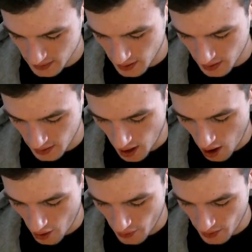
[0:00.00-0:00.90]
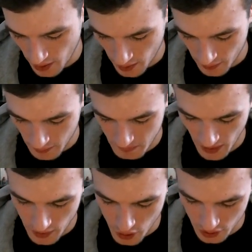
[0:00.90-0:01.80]
our
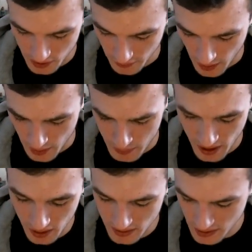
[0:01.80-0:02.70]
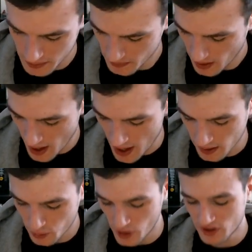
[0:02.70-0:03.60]
hero's ability,
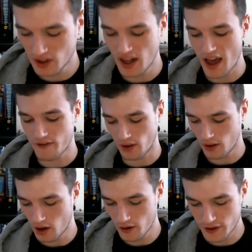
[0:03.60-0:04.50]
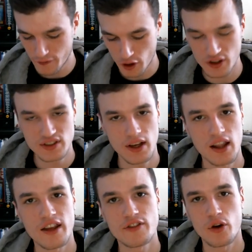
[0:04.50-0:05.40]
and we still have a lot of the furry skull
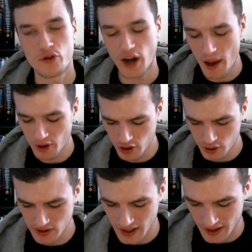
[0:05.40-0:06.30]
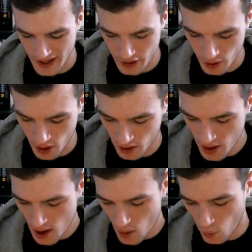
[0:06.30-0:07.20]
left over. I'm gonna use that later on
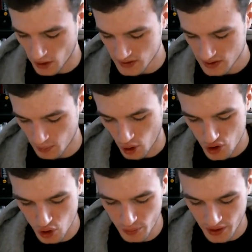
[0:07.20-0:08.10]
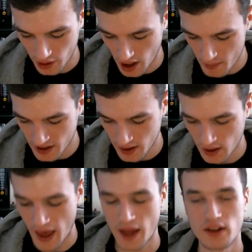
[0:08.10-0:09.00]
once more troops are coming in
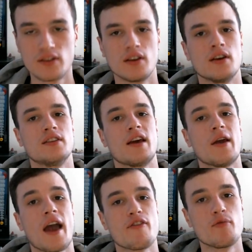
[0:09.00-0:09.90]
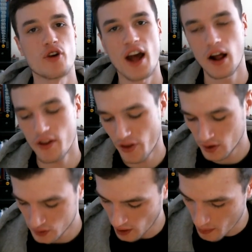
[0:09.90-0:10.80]
and they have more health,
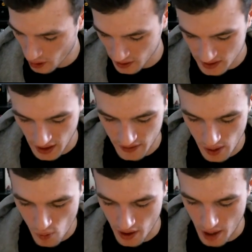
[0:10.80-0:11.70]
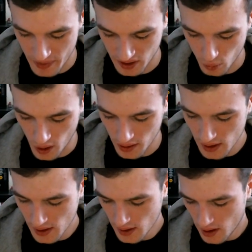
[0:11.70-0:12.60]
so I'm gonna save that one up as well.
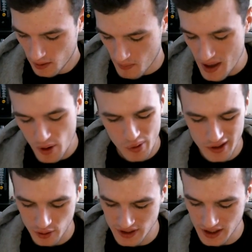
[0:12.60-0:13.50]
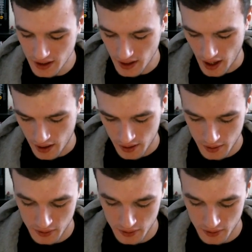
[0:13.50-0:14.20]
Maybe we don't need it,